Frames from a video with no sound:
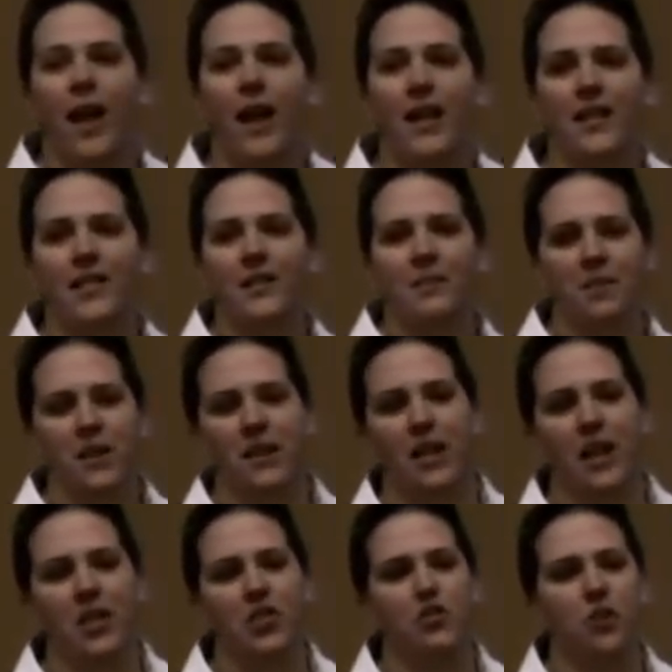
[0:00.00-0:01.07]
And it's something
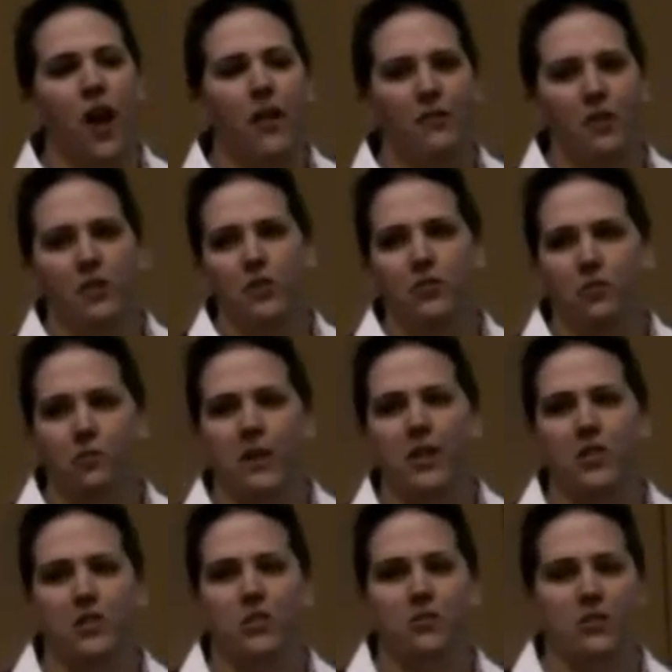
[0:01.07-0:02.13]
that I strive to do for
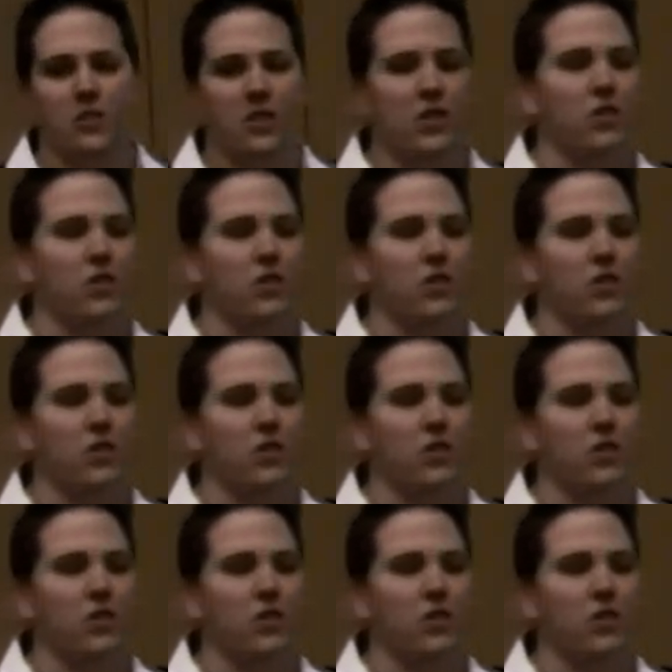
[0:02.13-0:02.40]
my students,